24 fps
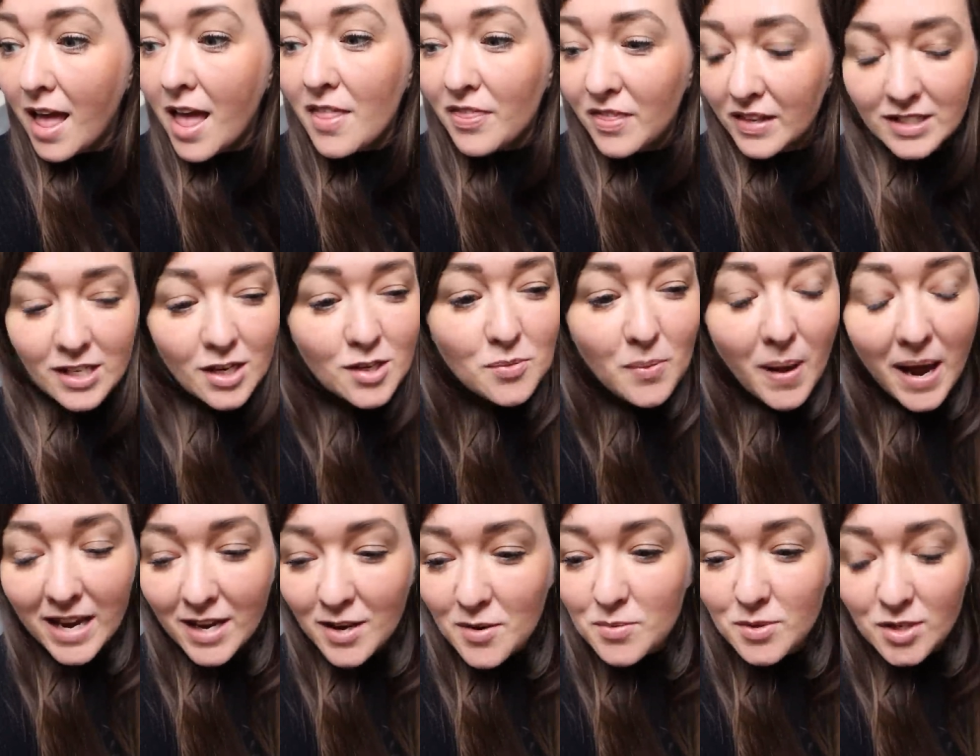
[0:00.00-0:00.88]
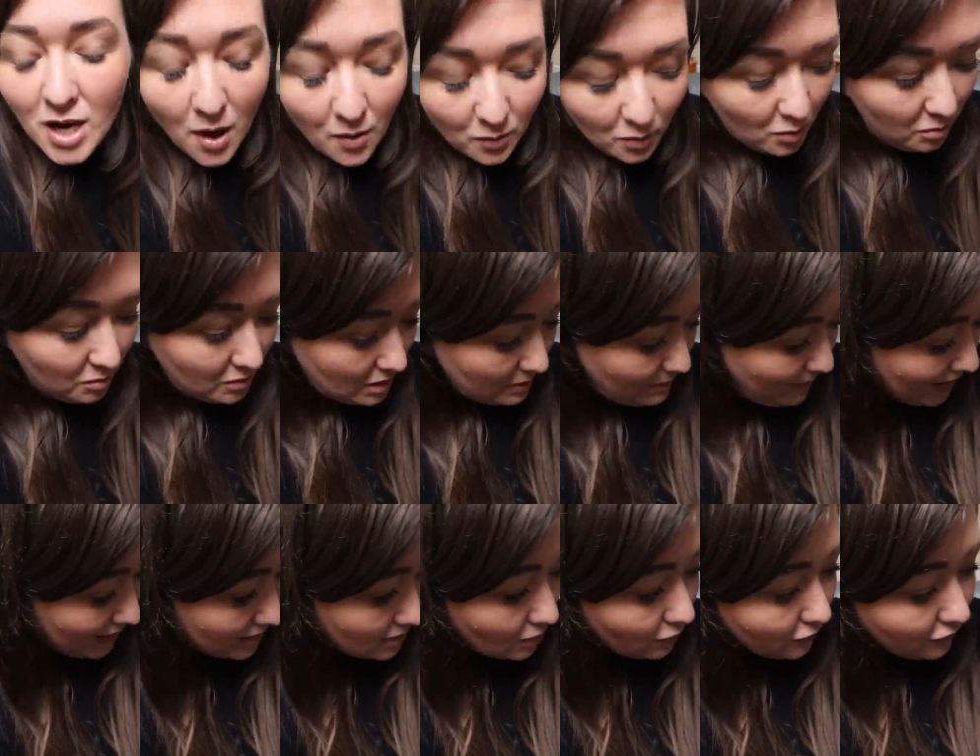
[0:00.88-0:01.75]
This is why you don't come to
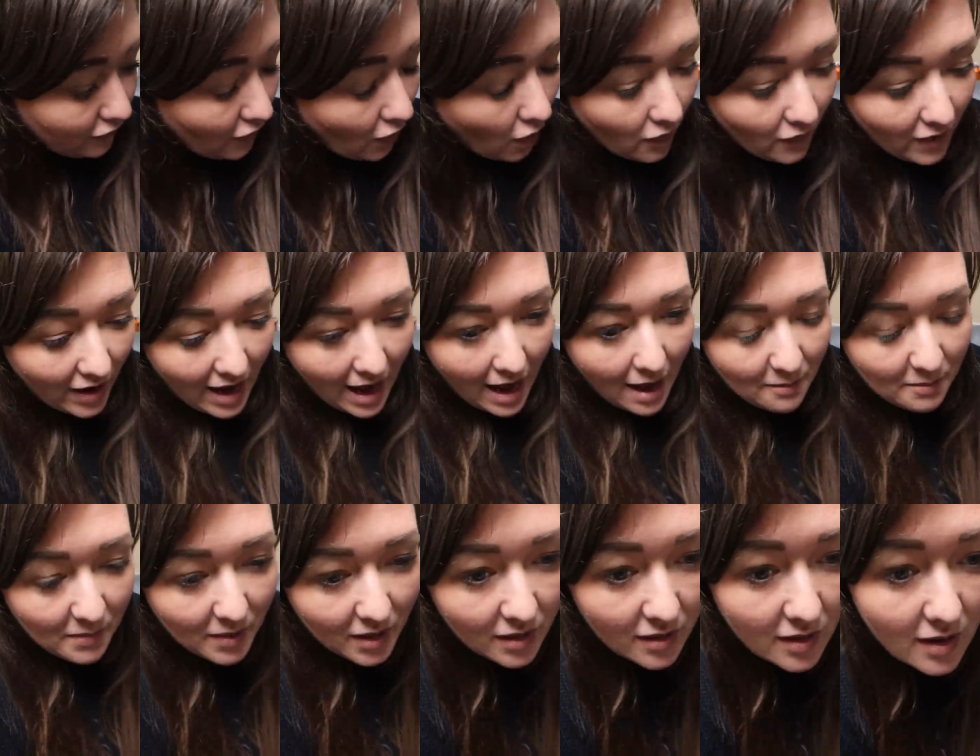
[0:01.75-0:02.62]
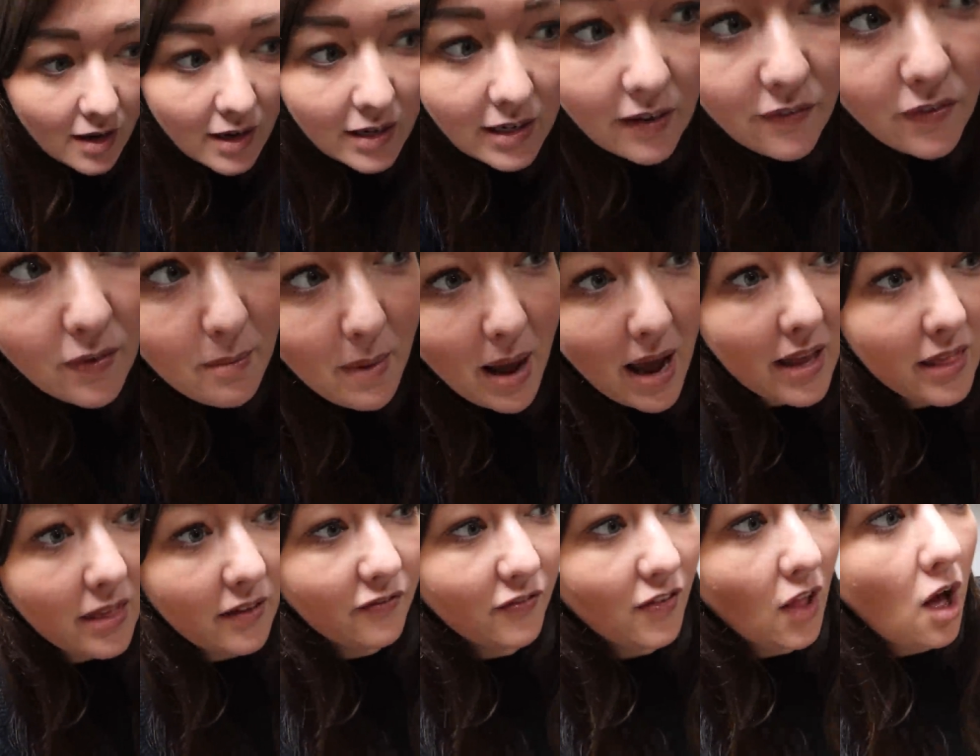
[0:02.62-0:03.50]
bed till 4 a.m. Never
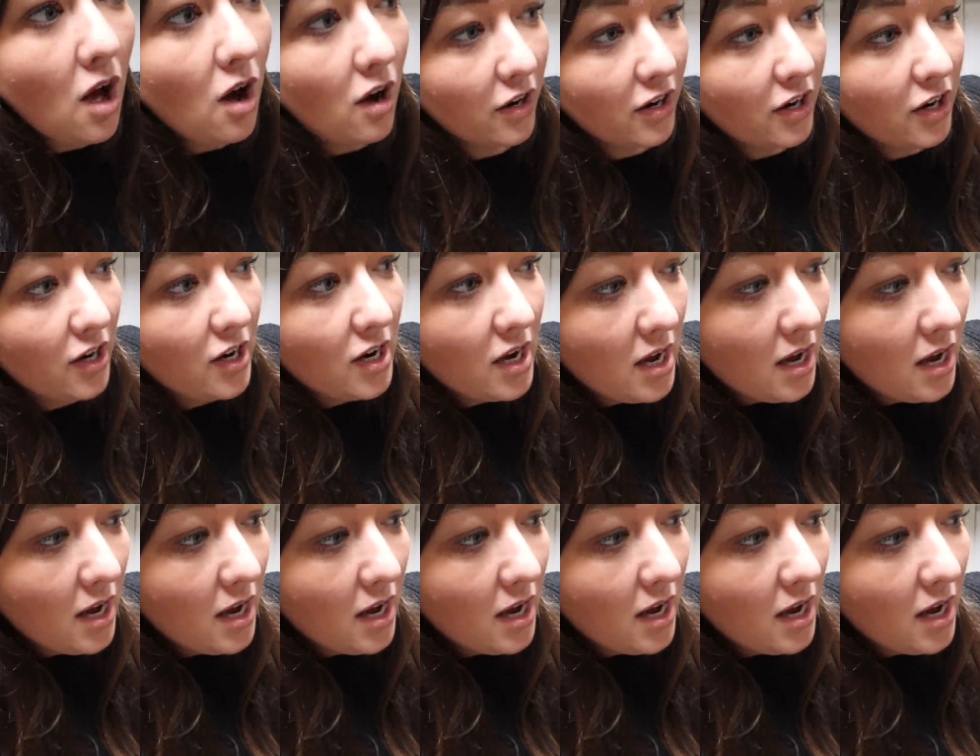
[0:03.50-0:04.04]
mind the vlog.